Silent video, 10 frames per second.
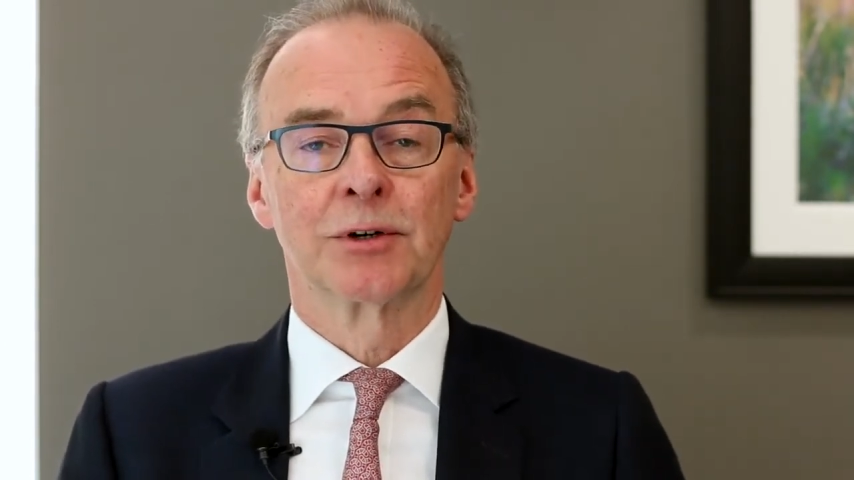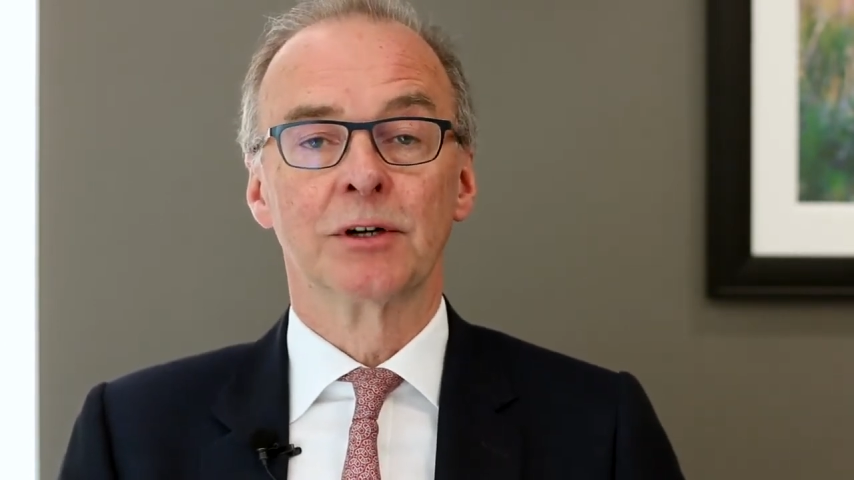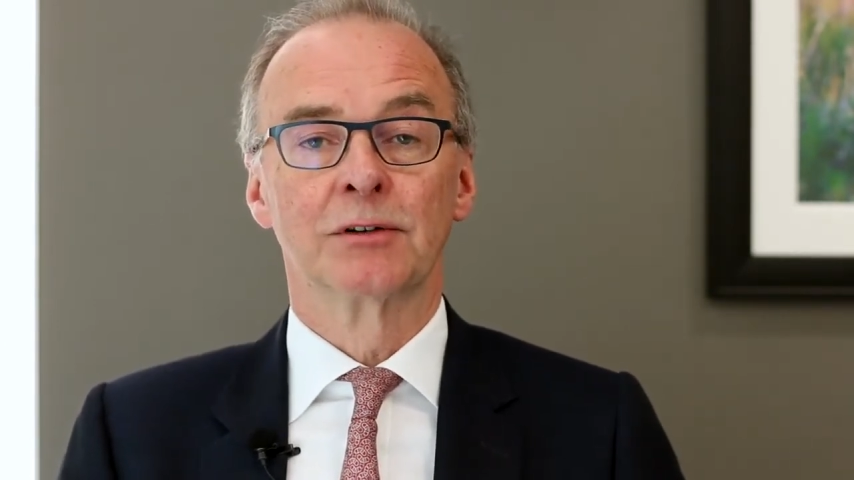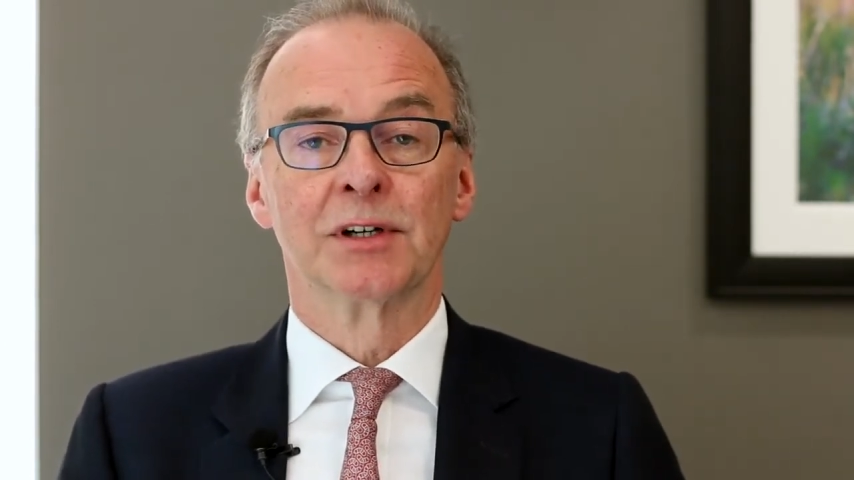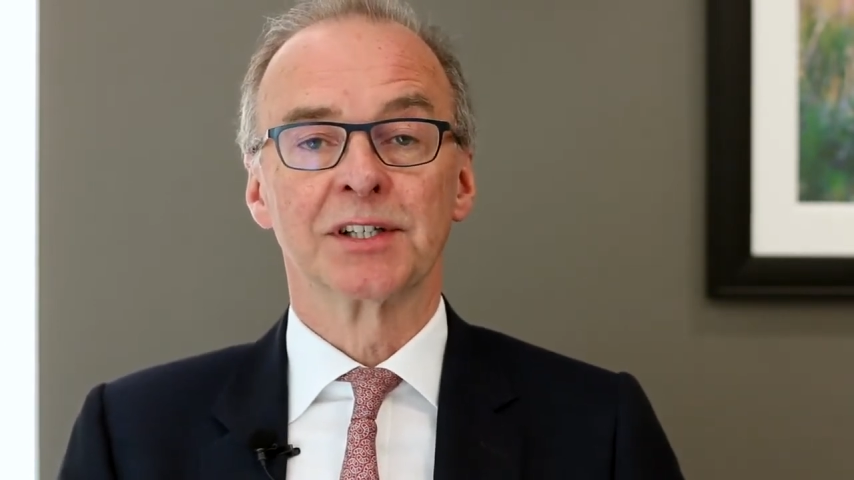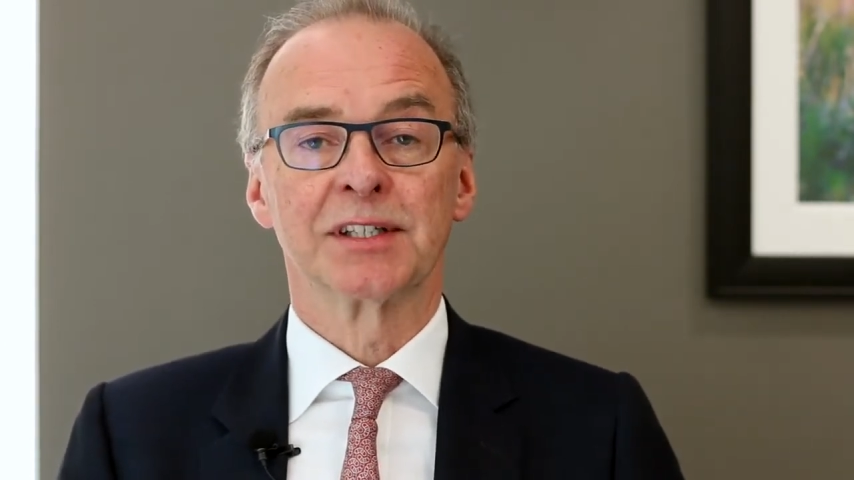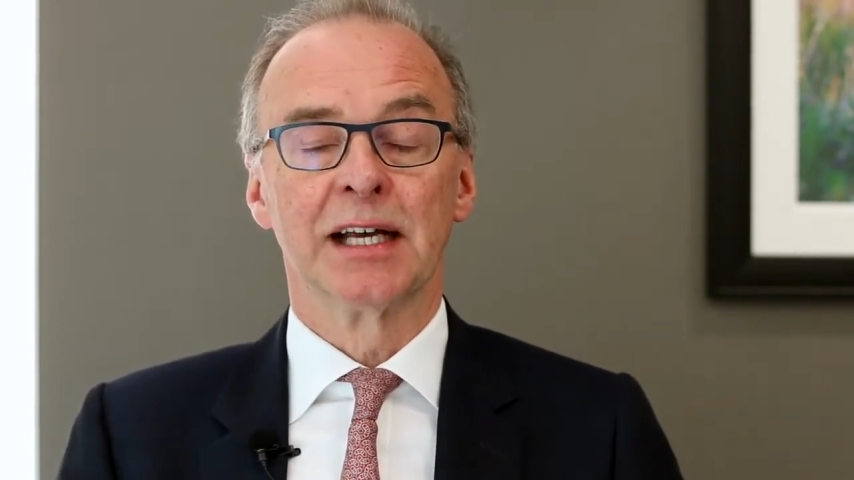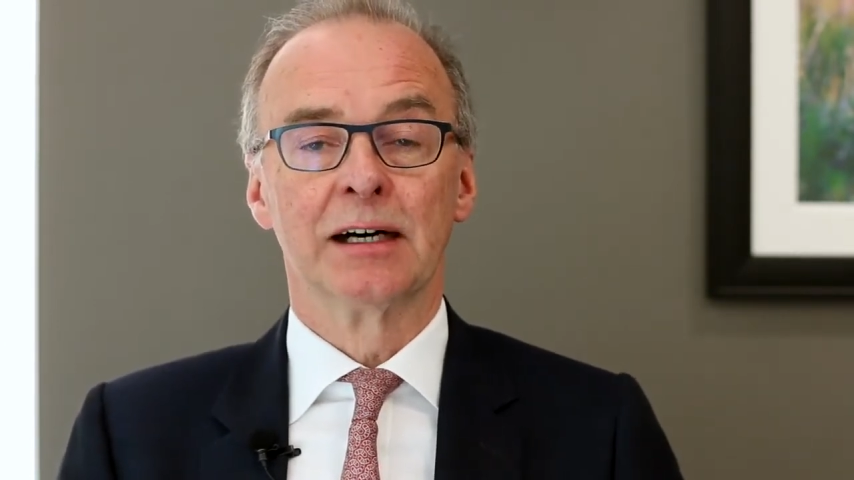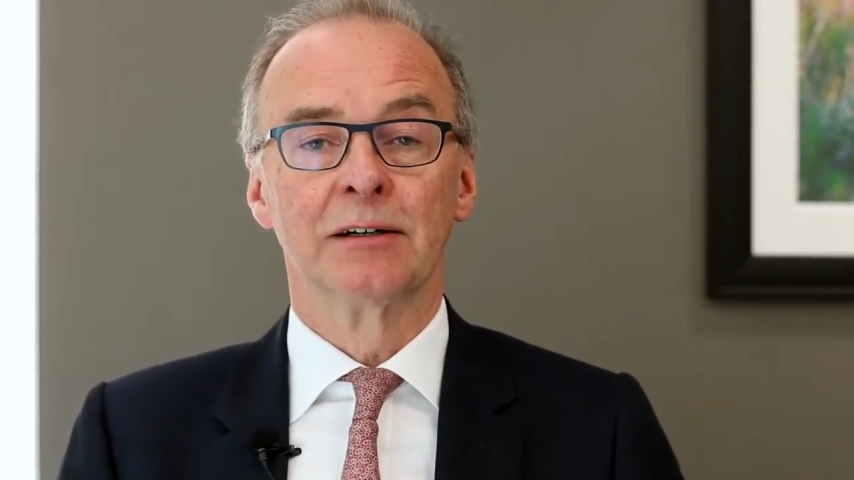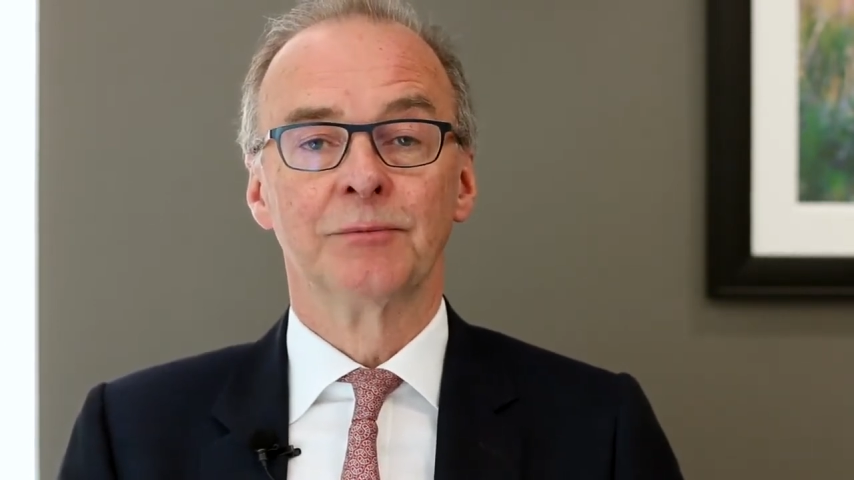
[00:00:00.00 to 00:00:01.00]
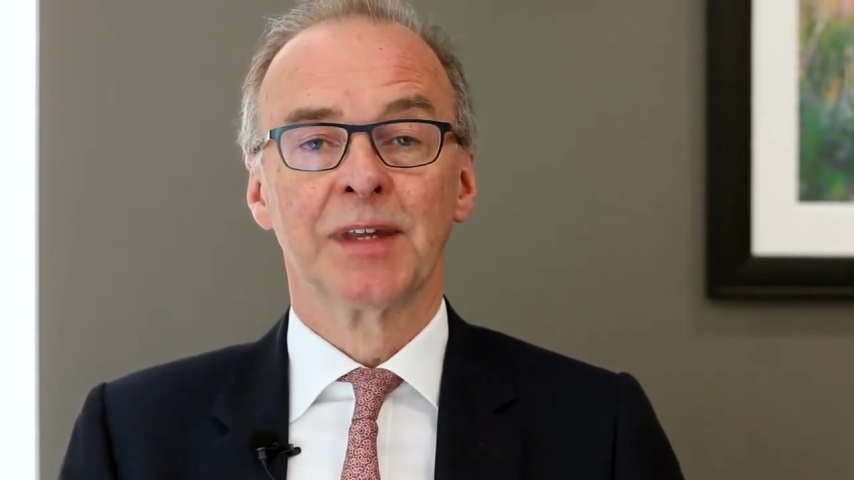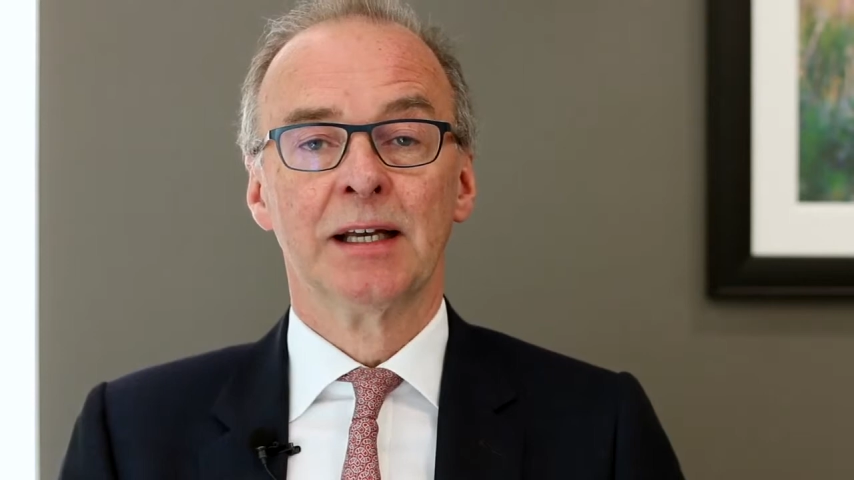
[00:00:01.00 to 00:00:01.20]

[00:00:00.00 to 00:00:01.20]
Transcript: progress now.